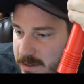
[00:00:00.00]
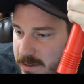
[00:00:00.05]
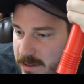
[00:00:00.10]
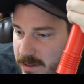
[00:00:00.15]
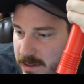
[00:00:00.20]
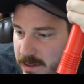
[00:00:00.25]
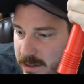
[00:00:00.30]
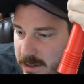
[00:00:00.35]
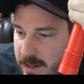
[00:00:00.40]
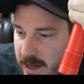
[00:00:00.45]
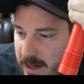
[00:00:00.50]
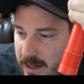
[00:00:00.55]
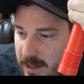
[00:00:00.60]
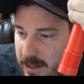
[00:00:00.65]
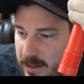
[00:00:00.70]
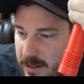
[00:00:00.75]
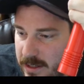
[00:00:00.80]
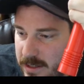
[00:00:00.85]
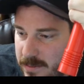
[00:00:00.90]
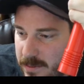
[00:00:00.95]
It's
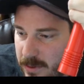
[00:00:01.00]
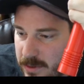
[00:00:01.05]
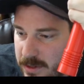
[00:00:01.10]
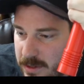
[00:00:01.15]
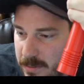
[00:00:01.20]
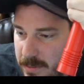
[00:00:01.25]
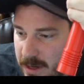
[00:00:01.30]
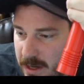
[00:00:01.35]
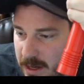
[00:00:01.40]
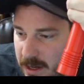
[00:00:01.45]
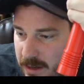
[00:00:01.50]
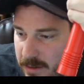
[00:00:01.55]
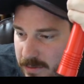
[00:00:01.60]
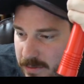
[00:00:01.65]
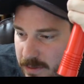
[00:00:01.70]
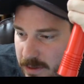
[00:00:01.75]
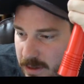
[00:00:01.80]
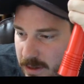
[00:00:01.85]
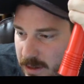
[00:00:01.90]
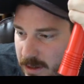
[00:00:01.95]
technically supposed to be
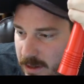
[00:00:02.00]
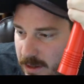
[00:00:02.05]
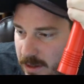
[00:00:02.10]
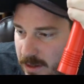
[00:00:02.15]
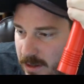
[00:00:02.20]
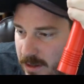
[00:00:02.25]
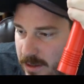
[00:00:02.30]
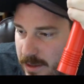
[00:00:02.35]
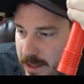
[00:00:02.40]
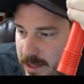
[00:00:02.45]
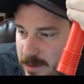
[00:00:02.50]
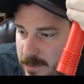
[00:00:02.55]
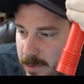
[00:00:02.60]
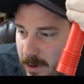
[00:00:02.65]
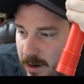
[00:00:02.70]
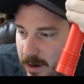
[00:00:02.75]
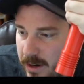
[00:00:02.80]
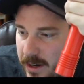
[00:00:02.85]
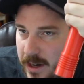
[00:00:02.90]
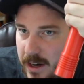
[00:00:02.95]
this
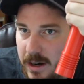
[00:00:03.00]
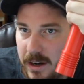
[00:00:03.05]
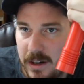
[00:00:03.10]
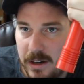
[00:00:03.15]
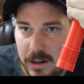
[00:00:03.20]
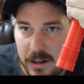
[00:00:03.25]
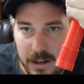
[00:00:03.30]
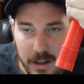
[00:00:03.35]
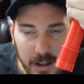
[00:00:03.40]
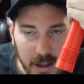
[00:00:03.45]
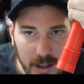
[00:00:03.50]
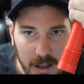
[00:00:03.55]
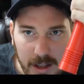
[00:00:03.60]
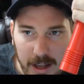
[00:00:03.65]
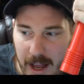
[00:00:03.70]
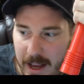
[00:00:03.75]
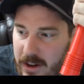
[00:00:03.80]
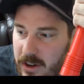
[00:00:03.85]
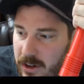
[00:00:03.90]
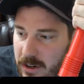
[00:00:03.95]
part here.
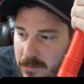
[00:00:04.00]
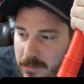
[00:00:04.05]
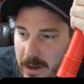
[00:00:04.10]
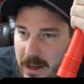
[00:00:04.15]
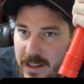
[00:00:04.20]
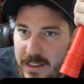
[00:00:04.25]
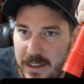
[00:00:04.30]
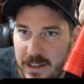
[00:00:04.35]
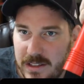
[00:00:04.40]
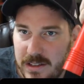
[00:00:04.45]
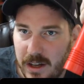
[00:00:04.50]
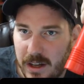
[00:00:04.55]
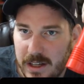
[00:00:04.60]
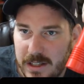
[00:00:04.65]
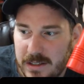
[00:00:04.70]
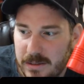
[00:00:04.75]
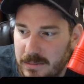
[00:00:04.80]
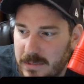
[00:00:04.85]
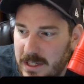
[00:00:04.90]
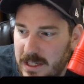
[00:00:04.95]
I couldn't make these
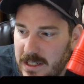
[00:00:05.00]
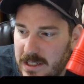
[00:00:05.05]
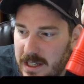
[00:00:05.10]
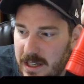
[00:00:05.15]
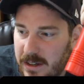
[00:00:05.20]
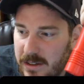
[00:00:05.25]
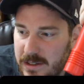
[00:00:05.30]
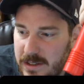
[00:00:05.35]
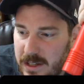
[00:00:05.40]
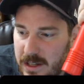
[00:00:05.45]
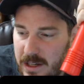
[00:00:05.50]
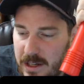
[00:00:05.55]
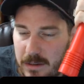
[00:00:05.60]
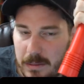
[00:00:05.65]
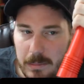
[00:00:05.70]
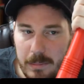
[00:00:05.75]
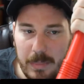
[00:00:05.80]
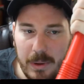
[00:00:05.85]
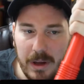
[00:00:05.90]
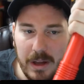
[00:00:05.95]
awesome details in it,
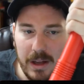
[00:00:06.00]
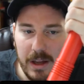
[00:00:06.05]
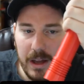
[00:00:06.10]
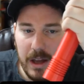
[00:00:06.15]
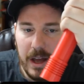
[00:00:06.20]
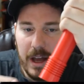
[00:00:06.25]
but